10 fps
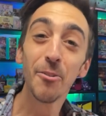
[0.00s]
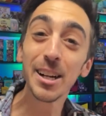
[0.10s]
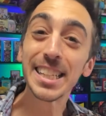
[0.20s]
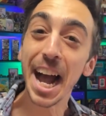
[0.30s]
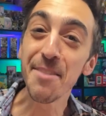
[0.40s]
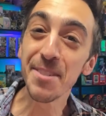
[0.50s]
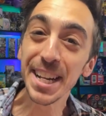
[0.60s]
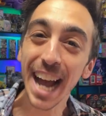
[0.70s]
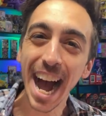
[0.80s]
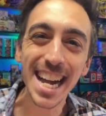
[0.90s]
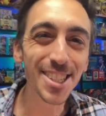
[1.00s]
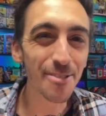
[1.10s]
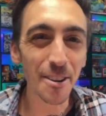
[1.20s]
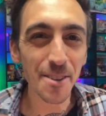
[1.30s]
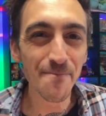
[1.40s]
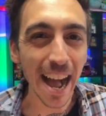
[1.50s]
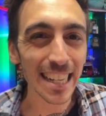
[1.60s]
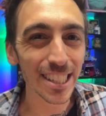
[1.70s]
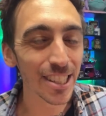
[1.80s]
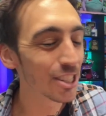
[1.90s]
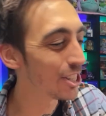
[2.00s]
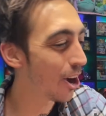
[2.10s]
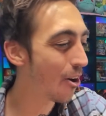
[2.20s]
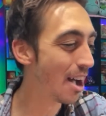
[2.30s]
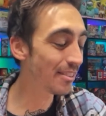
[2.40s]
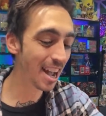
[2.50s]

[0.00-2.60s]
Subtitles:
What's happening, guys? Welcome back to the show. I've